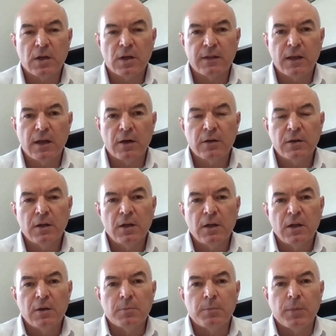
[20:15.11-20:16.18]
But
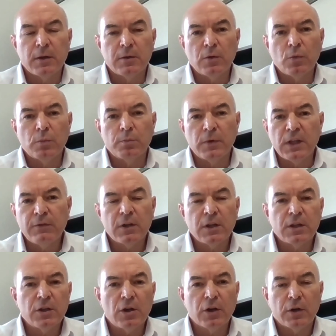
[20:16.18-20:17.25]
even in younger
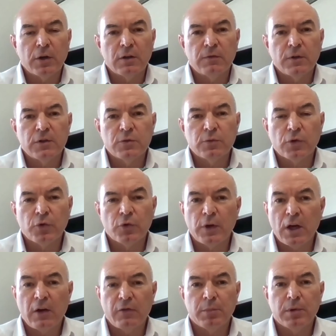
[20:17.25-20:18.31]
individuals, we have a
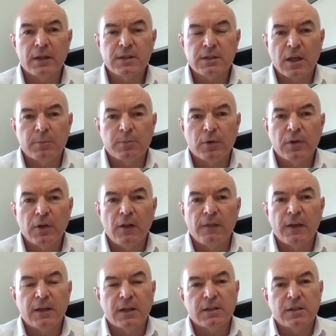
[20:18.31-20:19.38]
blood sample
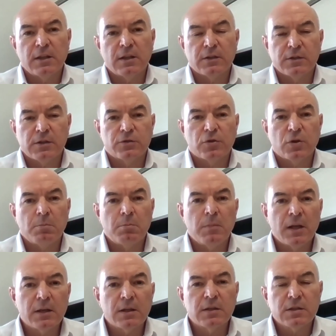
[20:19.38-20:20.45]
that can tell us a
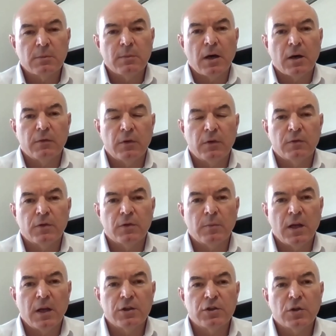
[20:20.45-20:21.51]
tremendous amount of
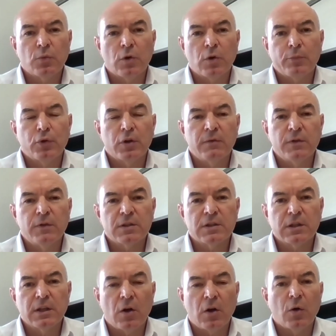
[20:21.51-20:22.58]
information where
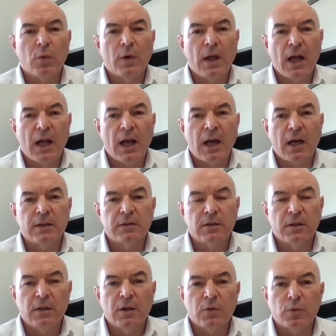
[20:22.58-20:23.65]
previously all we had
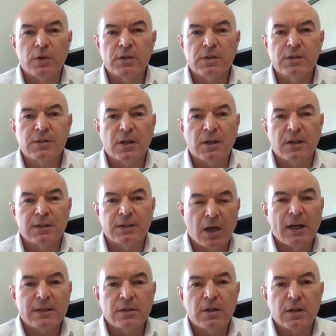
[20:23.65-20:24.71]
was
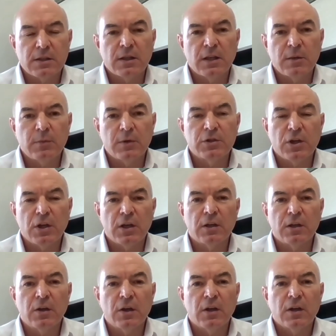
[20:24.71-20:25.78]
diagnostic
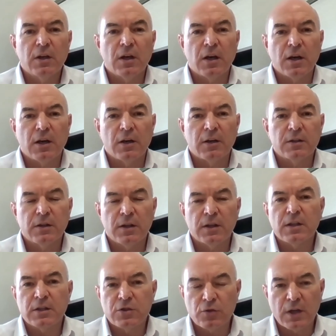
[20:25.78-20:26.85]
imaging, things
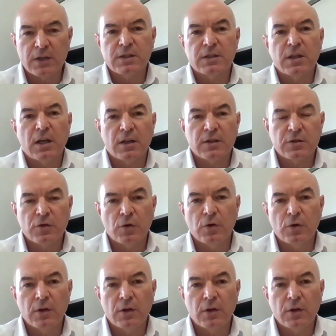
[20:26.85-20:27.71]
like stress test or